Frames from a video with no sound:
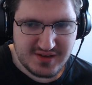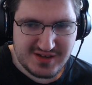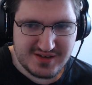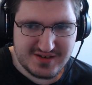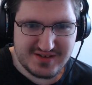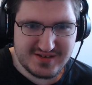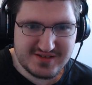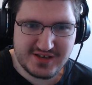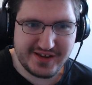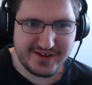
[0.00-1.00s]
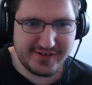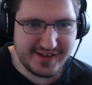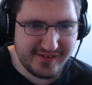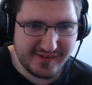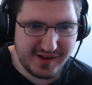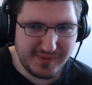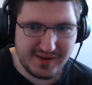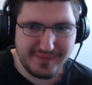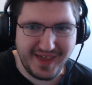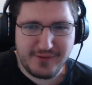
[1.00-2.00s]
Uh, Tyrian is gonna be
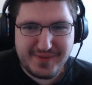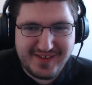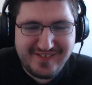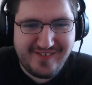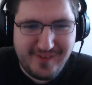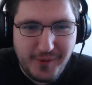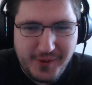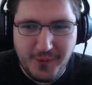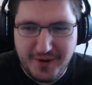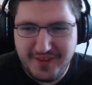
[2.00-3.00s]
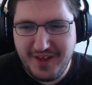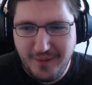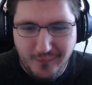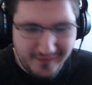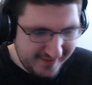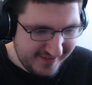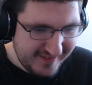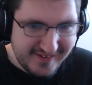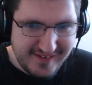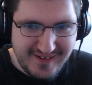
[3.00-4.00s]
the backup, oh, and this is so cool though!
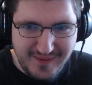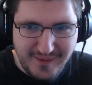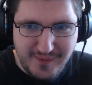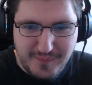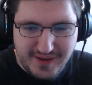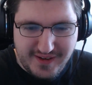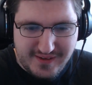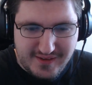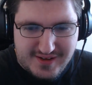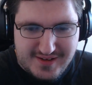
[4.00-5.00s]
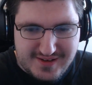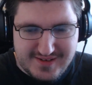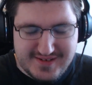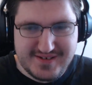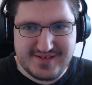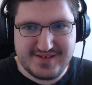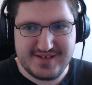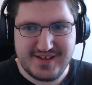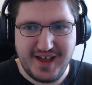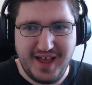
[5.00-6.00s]
Oh my...
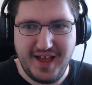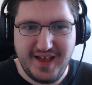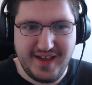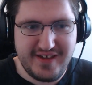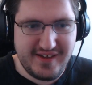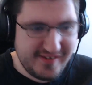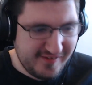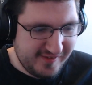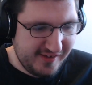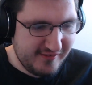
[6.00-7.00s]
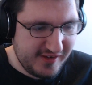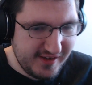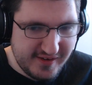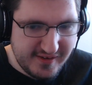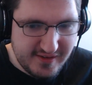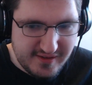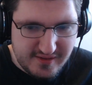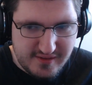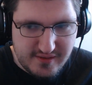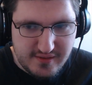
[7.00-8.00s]
Oh, guys, Tyrian!
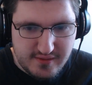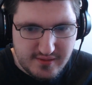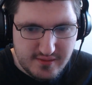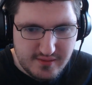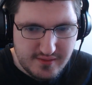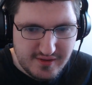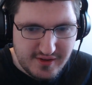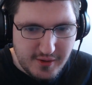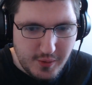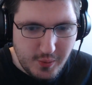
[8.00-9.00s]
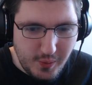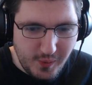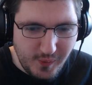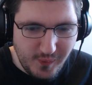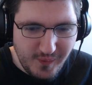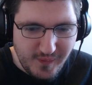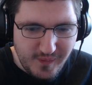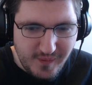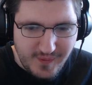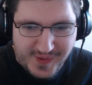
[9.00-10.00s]
Woo!
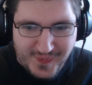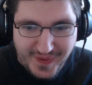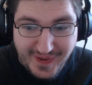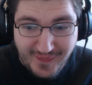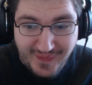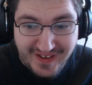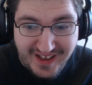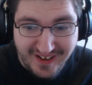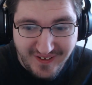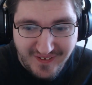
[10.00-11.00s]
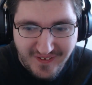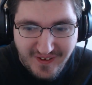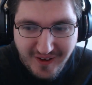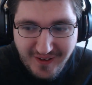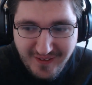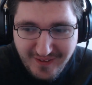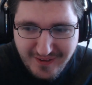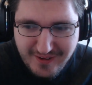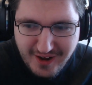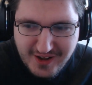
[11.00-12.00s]
Oh!
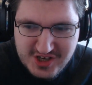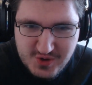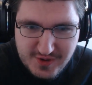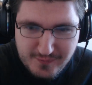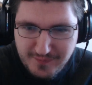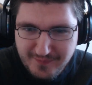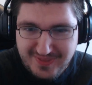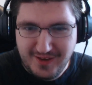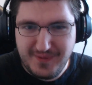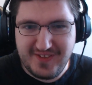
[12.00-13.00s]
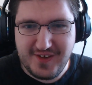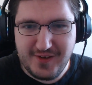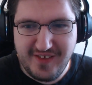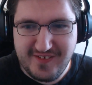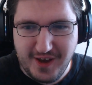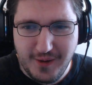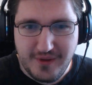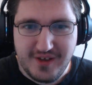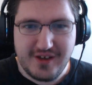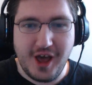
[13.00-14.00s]
Oh! Shoot! Tippy 2, let's
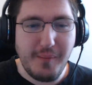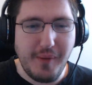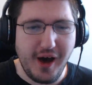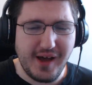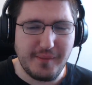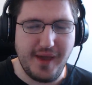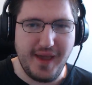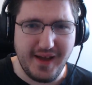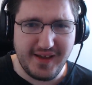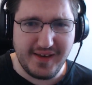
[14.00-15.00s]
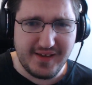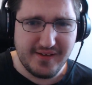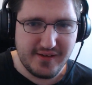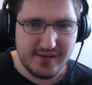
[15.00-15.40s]
go! Come on, man!